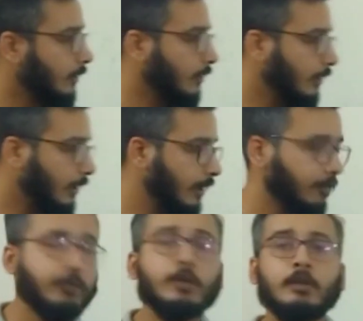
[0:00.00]

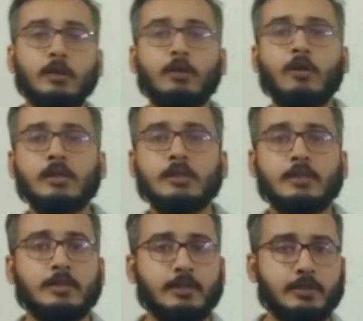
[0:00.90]
if the cost
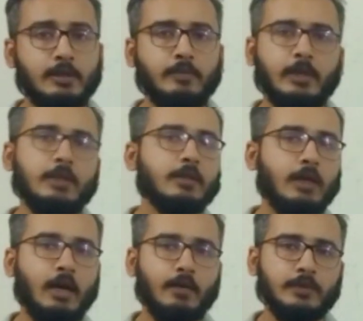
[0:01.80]
is determined
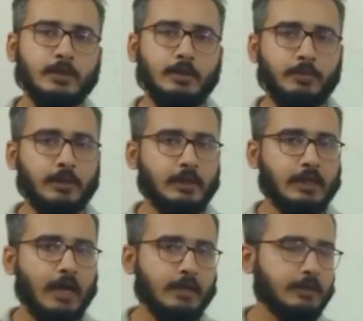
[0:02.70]
after the period
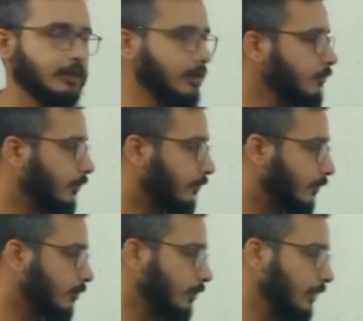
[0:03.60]
ended and
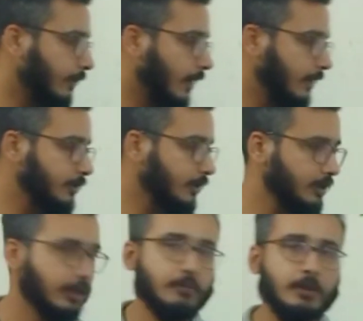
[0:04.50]
before the financial
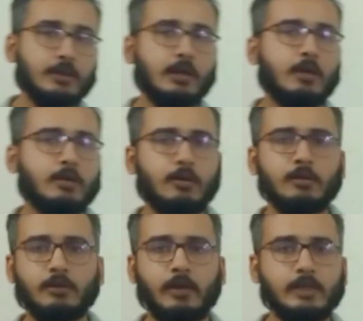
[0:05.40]
statements are
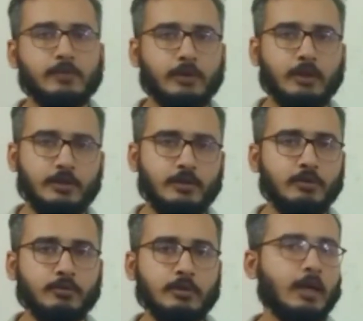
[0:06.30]
authorized for
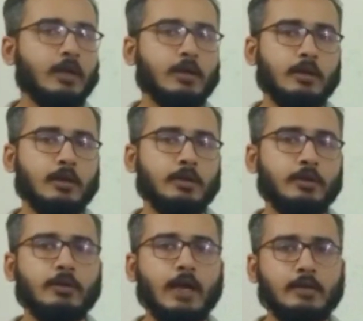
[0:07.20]
issued,
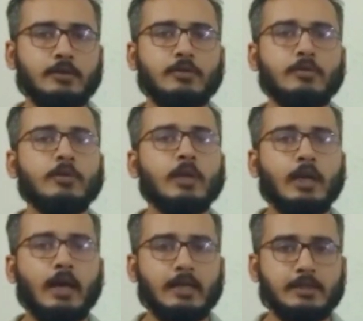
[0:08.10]
you got to
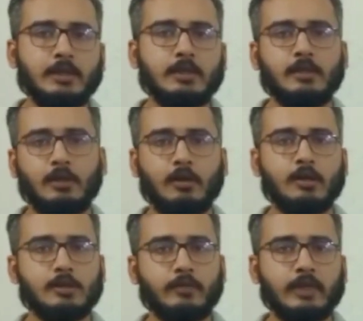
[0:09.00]
adjust the
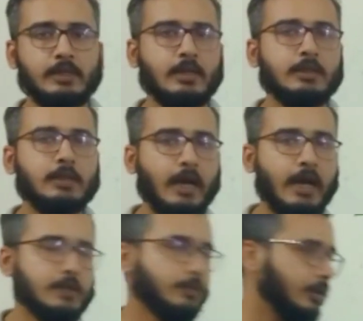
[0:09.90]
cost of asset
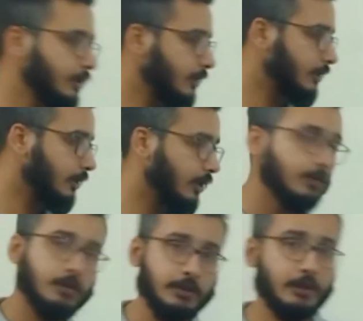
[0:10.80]
as per the
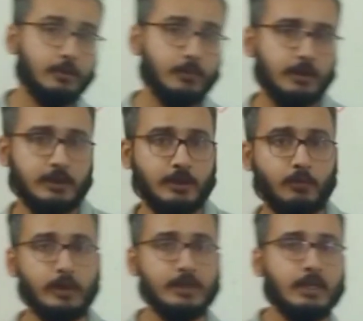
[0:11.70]
determination
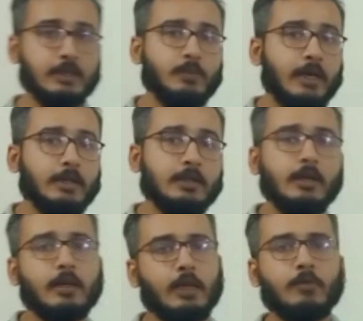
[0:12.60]
which is made
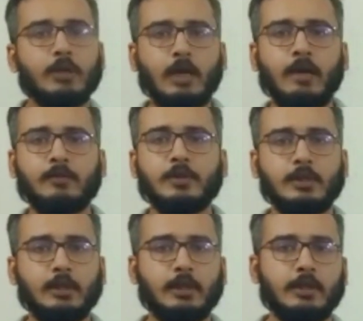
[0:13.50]
even after
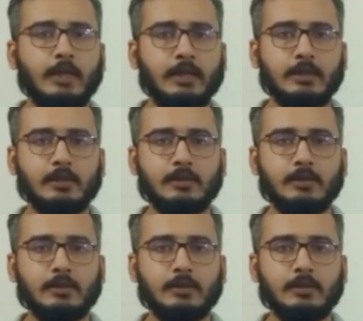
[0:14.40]
the year ended.